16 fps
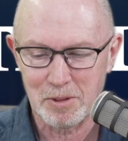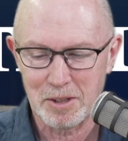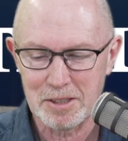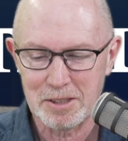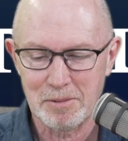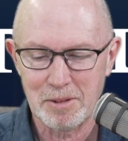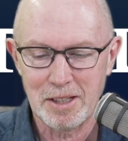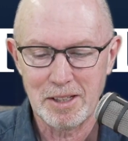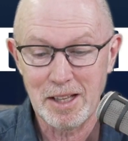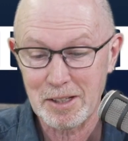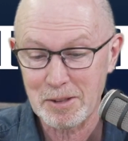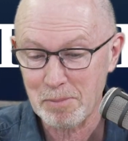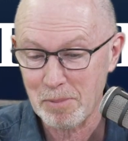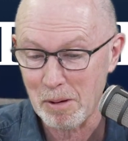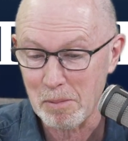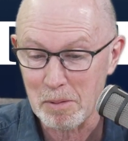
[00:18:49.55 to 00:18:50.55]
words, then
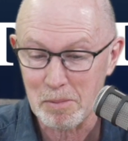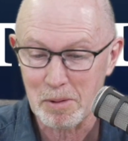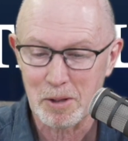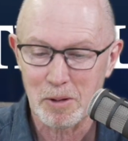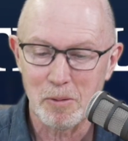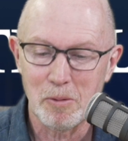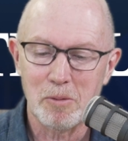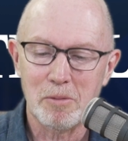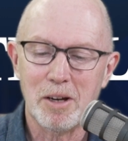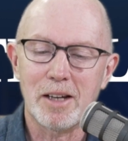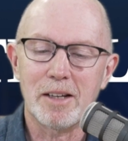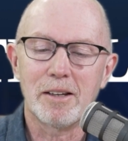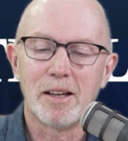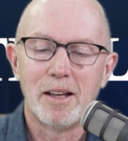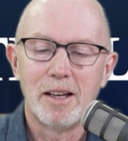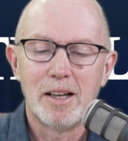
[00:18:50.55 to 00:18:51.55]
that's probably all
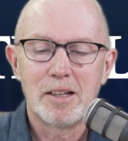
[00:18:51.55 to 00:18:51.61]
right.